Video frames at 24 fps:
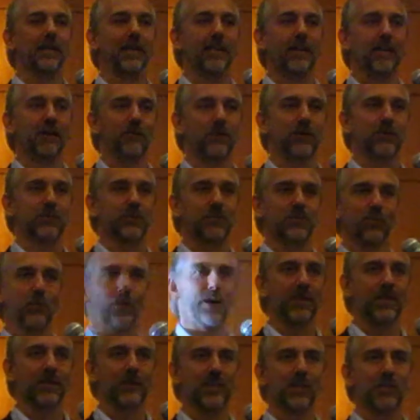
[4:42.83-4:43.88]
it was one
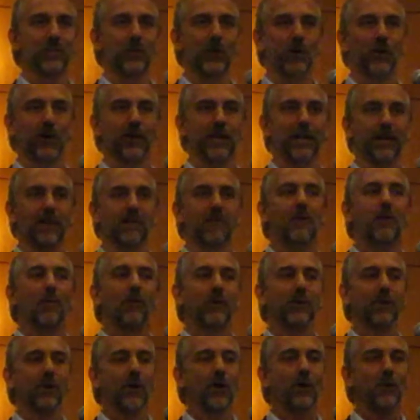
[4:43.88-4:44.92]
of these things where you're going like,
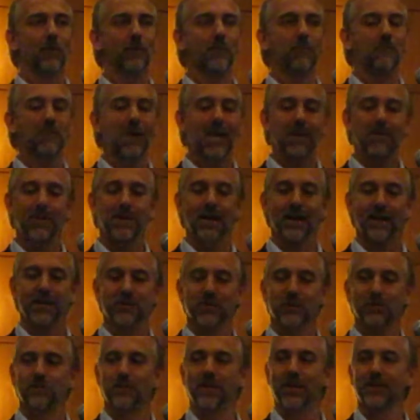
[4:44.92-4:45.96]
maybe I
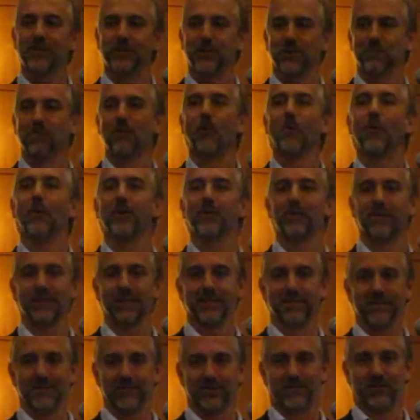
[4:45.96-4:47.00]
should make some more of
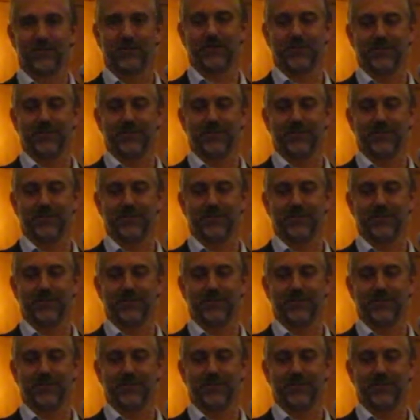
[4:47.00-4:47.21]
these.